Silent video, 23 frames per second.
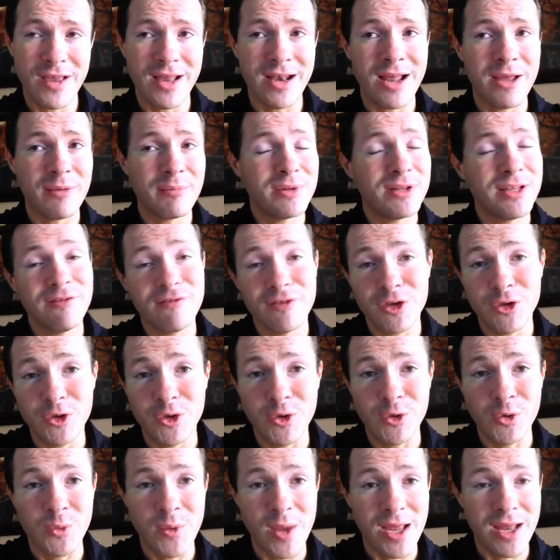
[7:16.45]
and I believe in
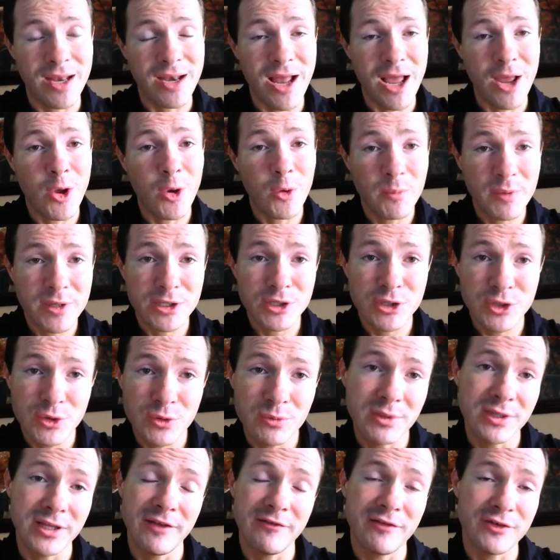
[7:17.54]
you, and I hope that you
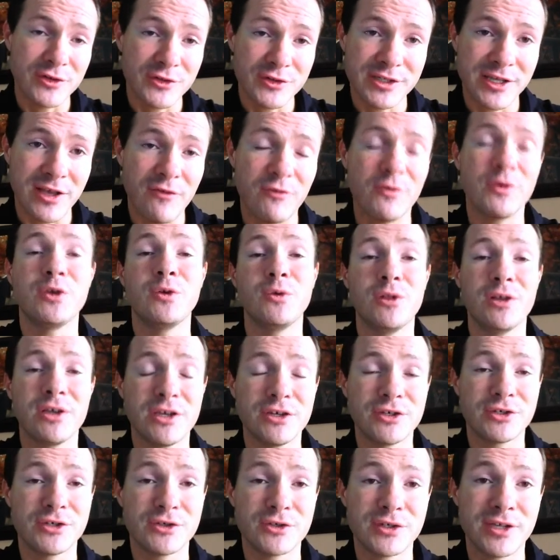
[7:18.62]
believe in yourself when you look
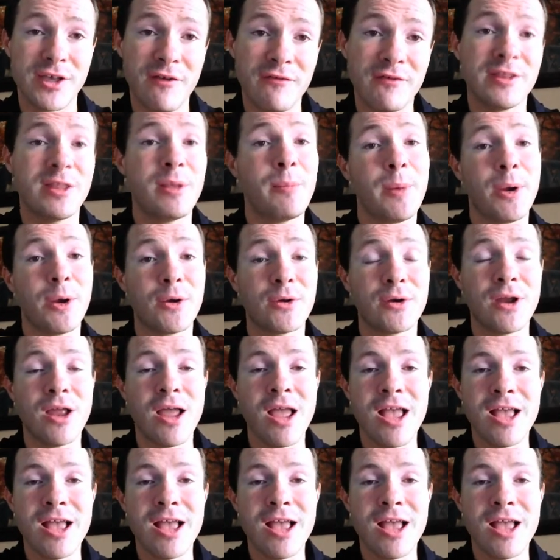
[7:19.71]
at yourself in the mirror.